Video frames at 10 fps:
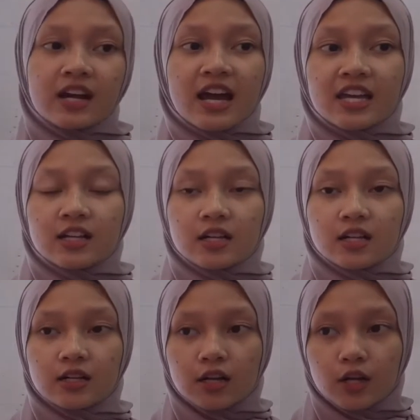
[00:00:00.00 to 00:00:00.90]
I
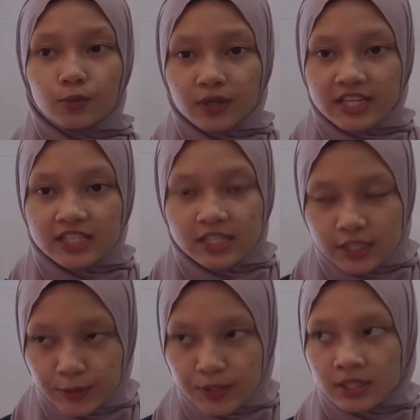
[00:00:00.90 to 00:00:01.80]
always
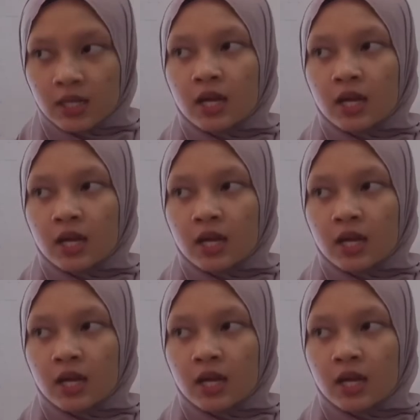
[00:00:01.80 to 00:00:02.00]
use